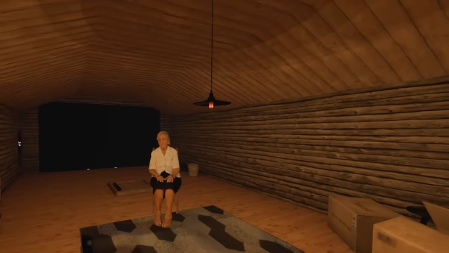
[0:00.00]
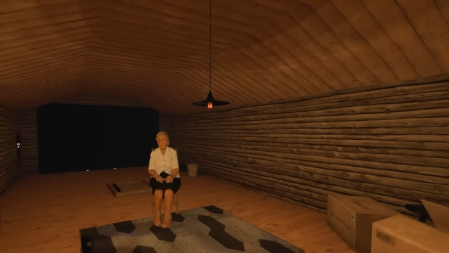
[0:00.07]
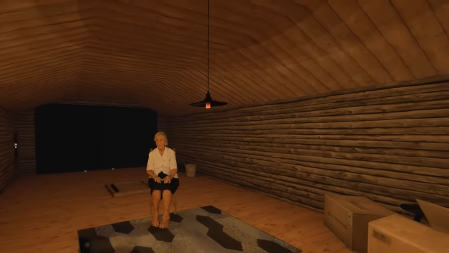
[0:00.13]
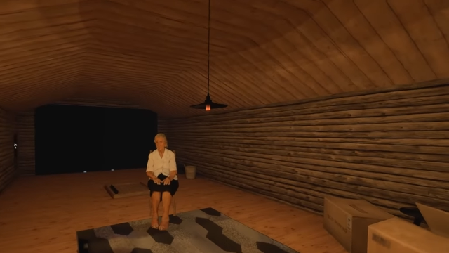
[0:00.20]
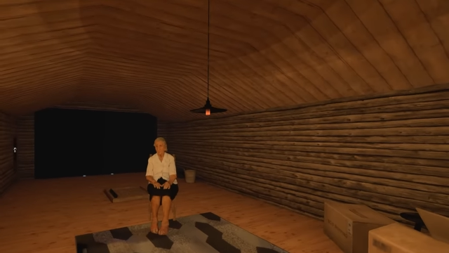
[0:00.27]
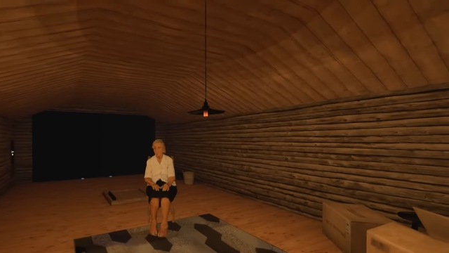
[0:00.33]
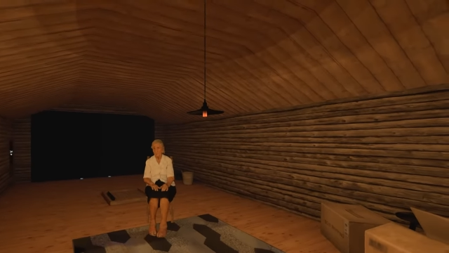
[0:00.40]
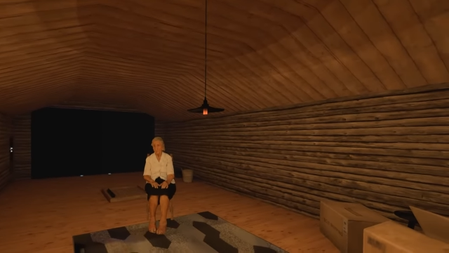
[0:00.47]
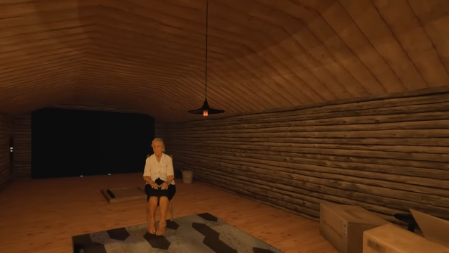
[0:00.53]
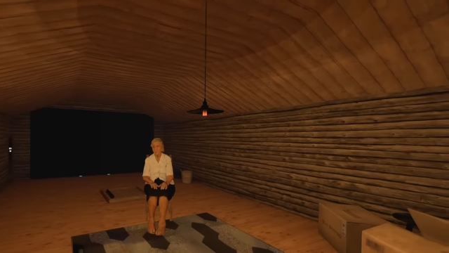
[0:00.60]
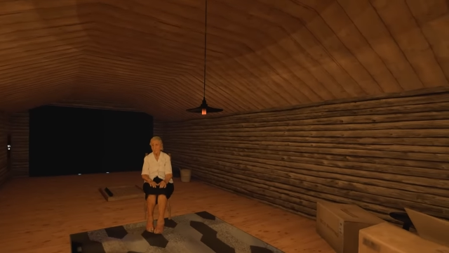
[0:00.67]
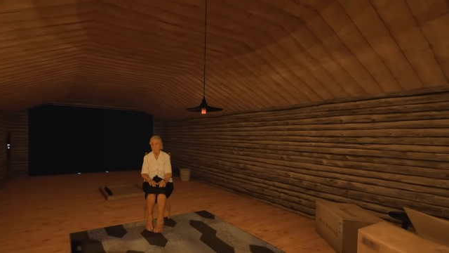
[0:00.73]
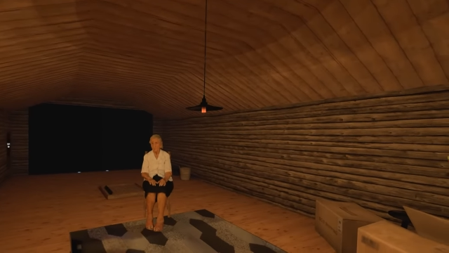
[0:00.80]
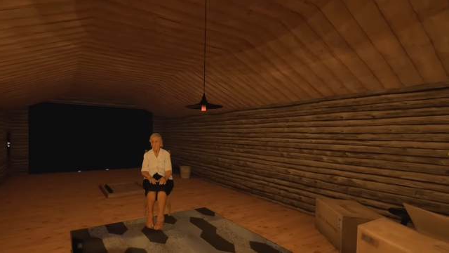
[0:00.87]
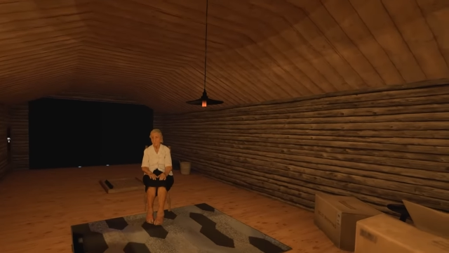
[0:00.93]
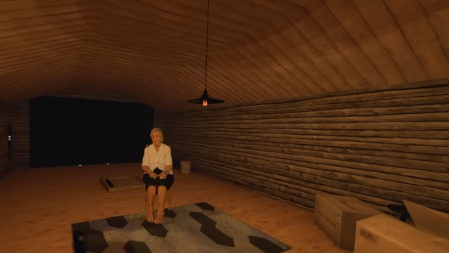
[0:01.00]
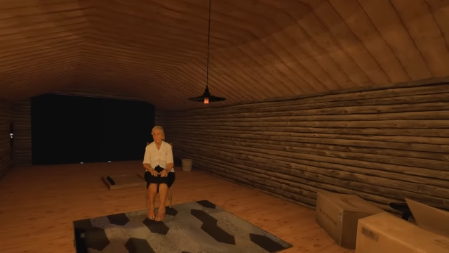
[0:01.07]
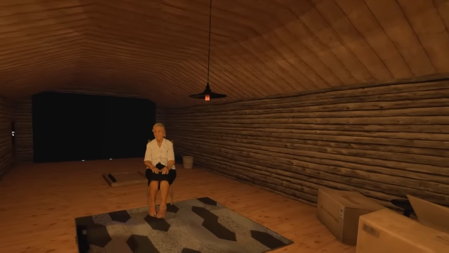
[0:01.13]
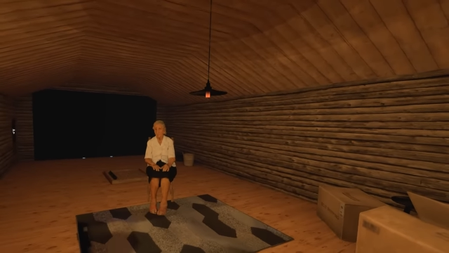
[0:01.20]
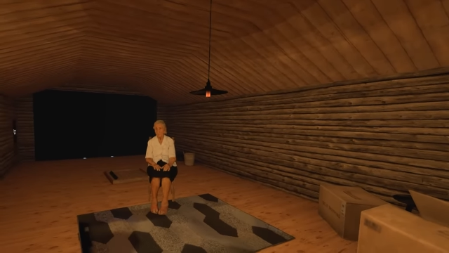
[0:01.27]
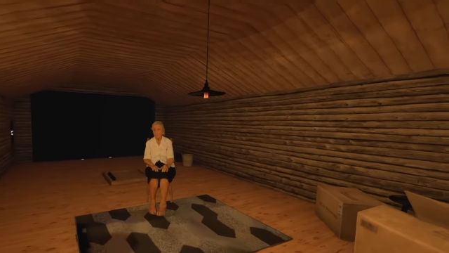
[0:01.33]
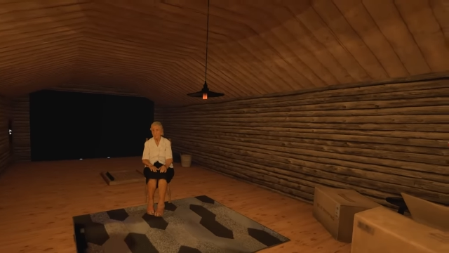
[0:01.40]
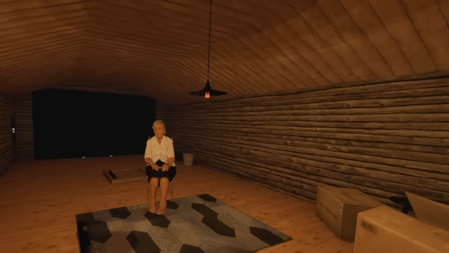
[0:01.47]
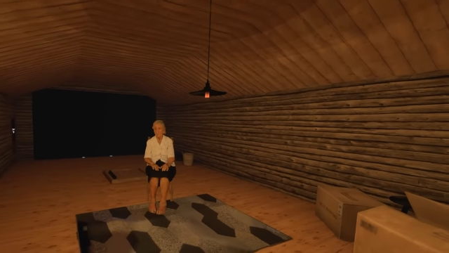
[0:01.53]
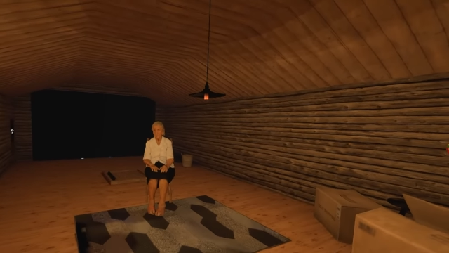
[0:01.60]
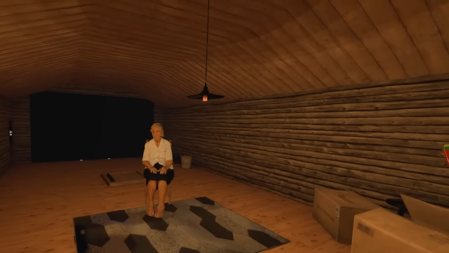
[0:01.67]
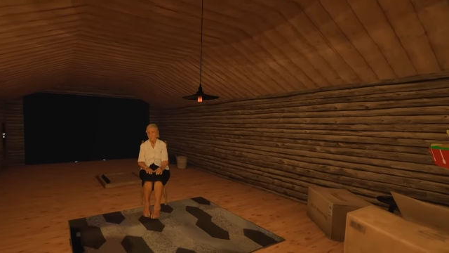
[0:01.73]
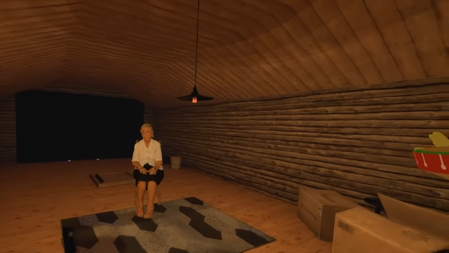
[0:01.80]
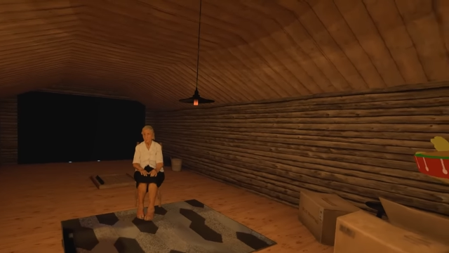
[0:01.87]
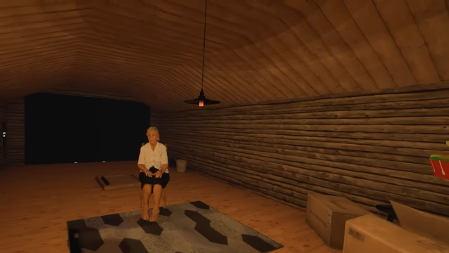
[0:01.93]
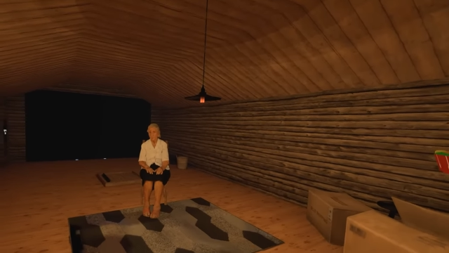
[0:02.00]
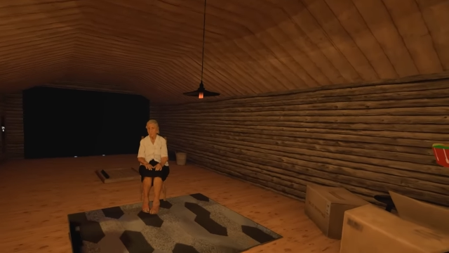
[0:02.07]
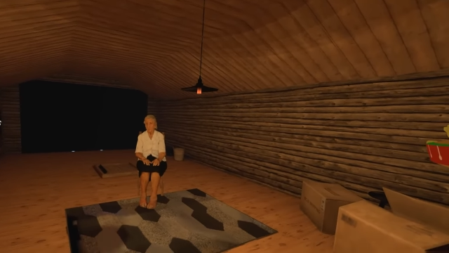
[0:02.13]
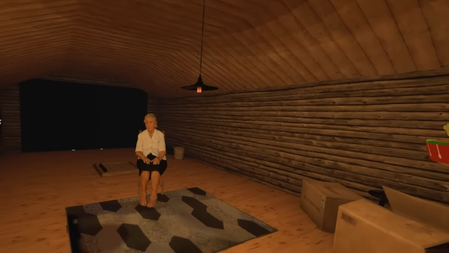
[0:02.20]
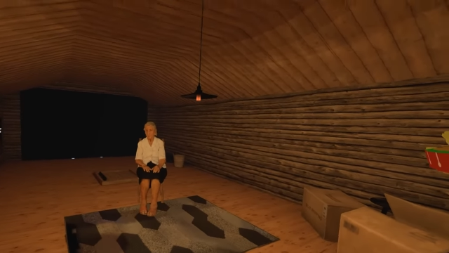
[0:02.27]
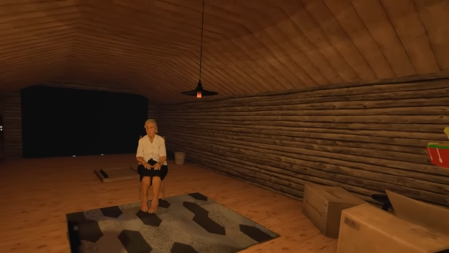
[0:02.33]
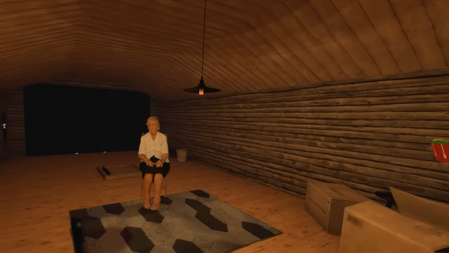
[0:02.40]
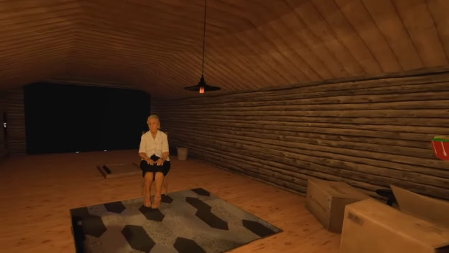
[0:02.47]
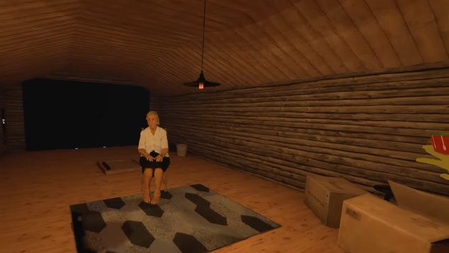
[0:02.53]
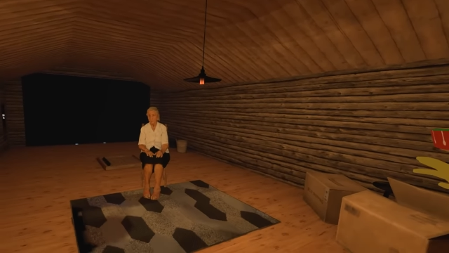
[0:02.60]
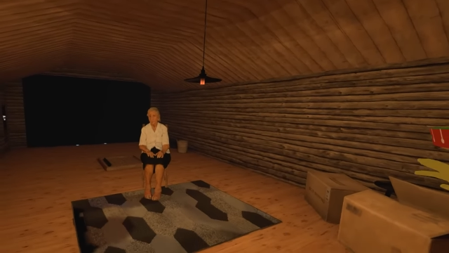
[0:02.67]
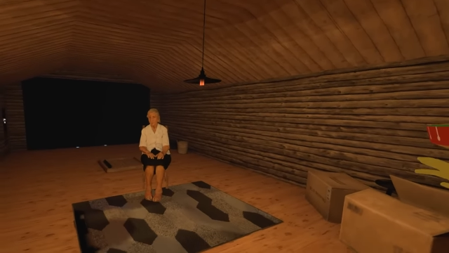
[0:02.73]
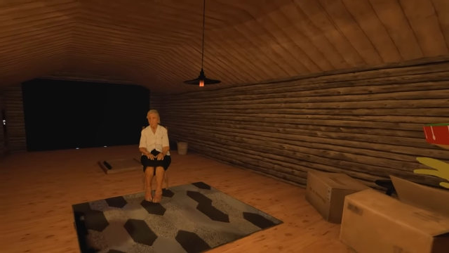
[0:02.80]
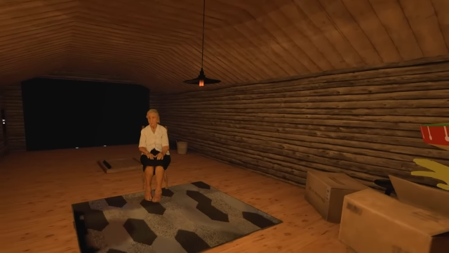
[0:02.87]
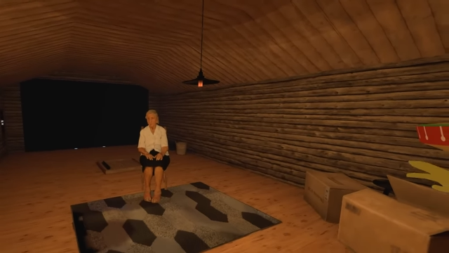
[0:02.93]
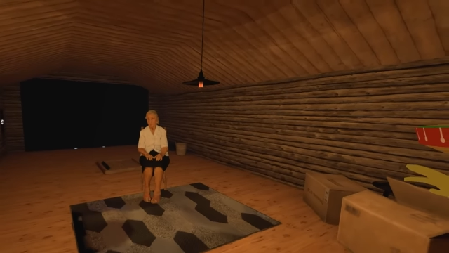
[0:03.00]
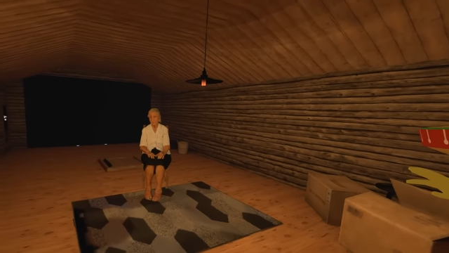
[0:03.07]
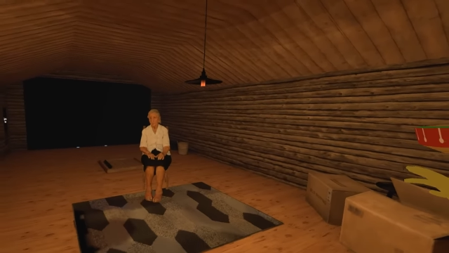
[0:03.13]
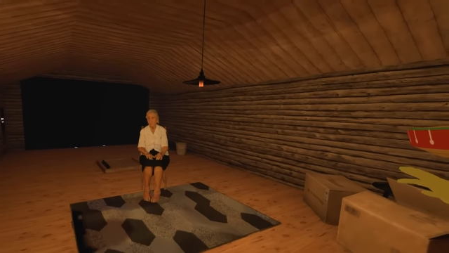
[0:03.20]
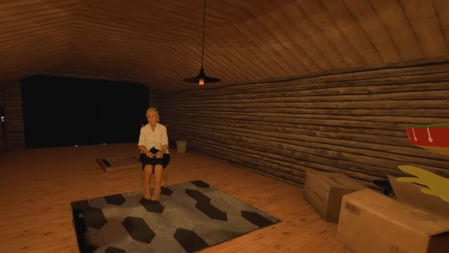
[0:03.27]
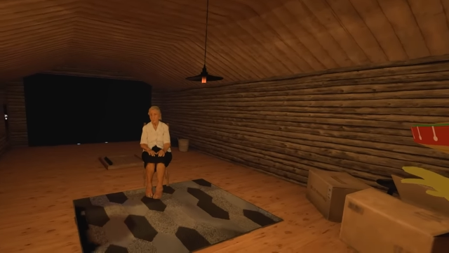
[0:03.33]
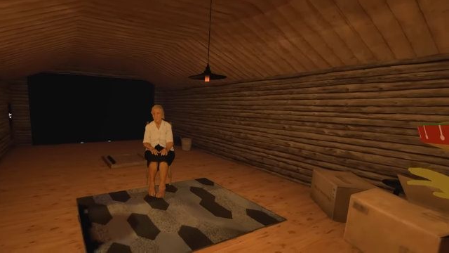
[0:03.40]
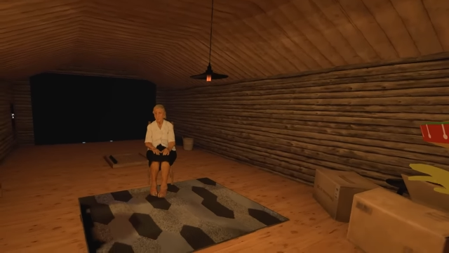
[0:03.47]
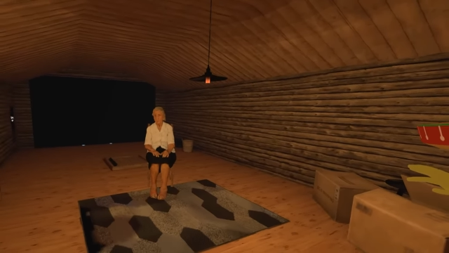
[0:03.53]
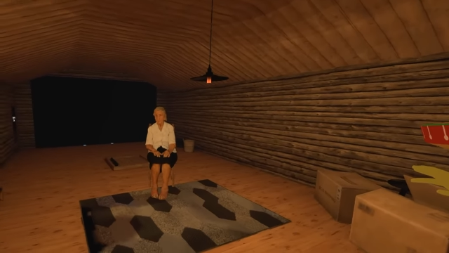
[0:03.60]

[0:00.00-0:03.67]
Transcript: (no speaker visible)